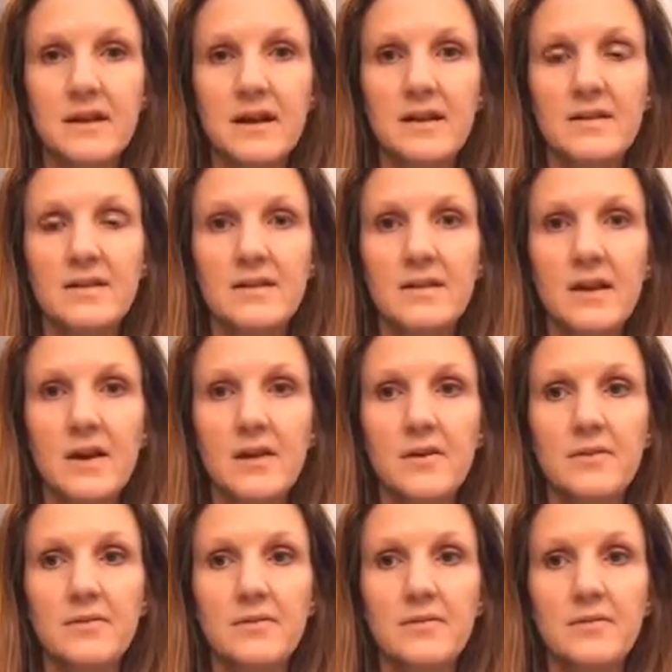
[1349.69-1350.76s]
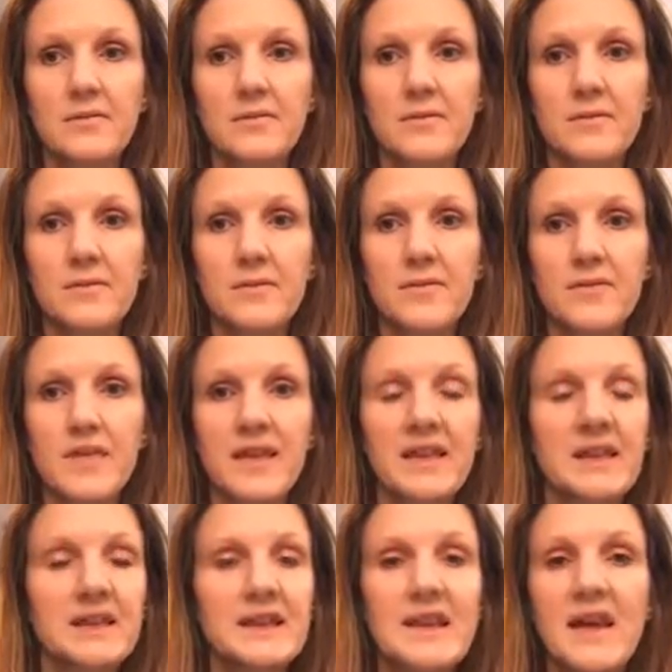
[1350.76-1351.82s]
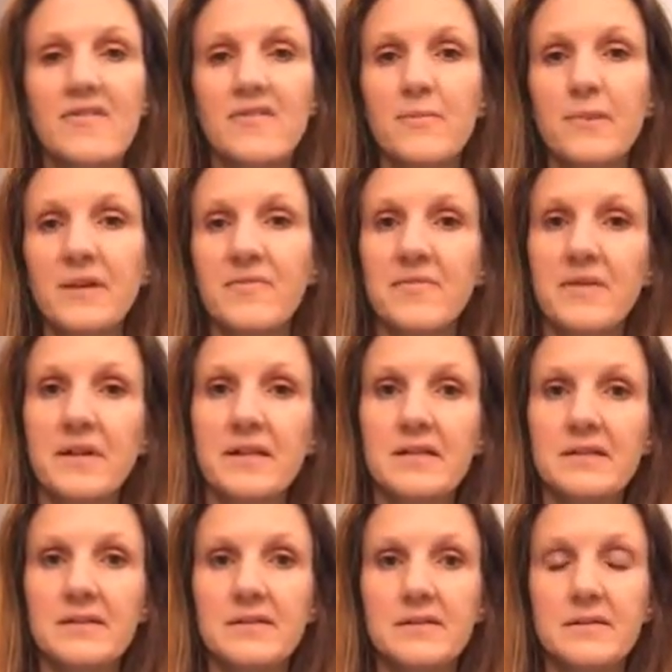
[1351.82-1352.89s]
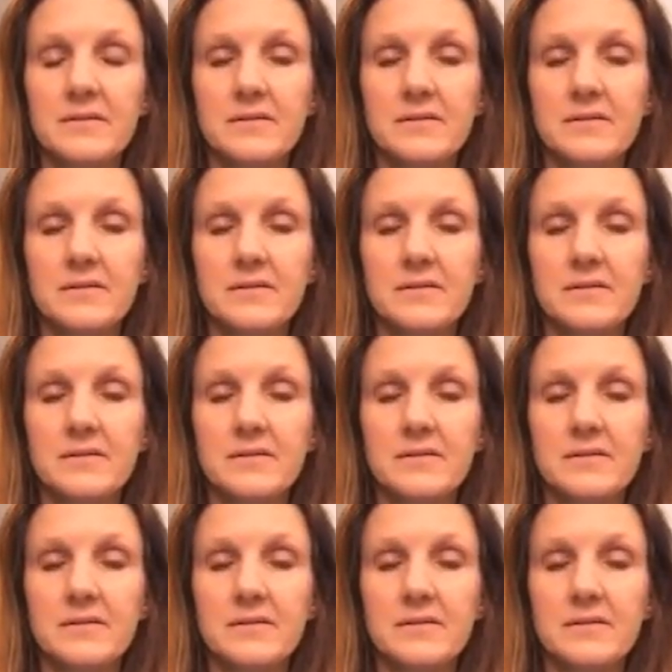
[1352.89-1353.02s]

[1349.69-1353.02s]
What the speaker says: And so that can never be filled.